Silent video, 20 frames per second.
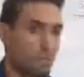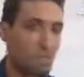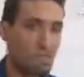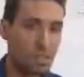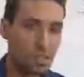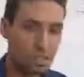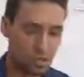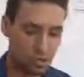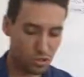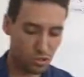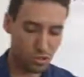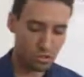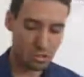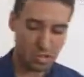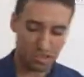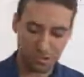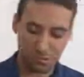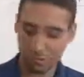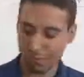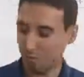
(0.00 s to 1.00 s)
So I
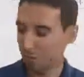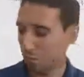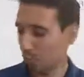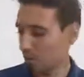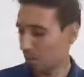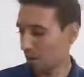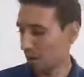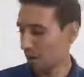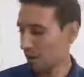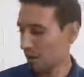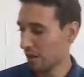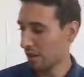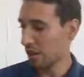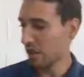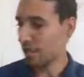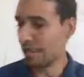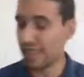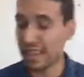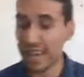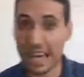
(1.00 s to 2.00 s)
mentioned before
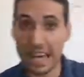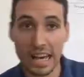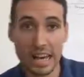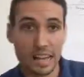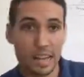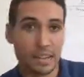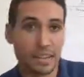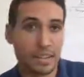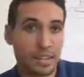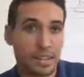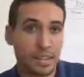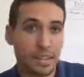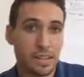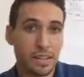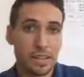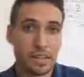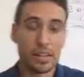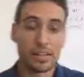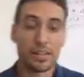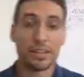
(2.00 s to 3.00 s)
that
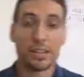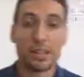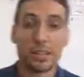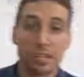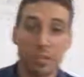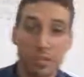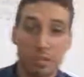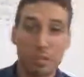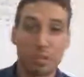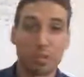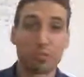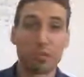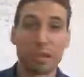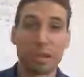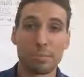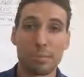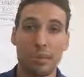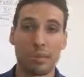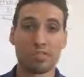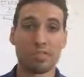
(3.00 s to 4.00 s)
one of the
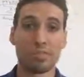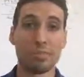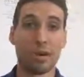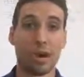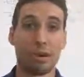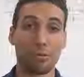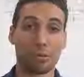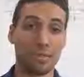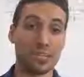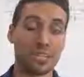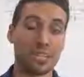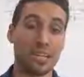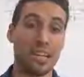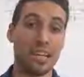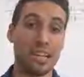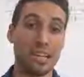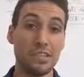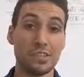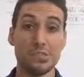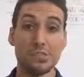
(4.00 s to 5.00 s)
great parts about real
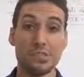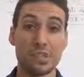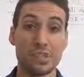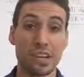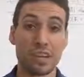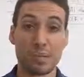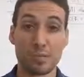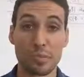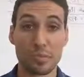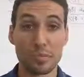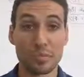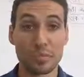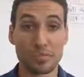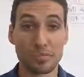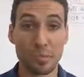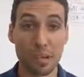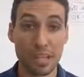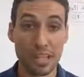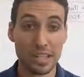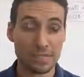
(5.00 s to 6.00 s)
estate is using other people's
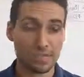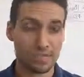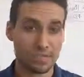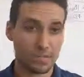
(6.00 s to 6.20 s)
money.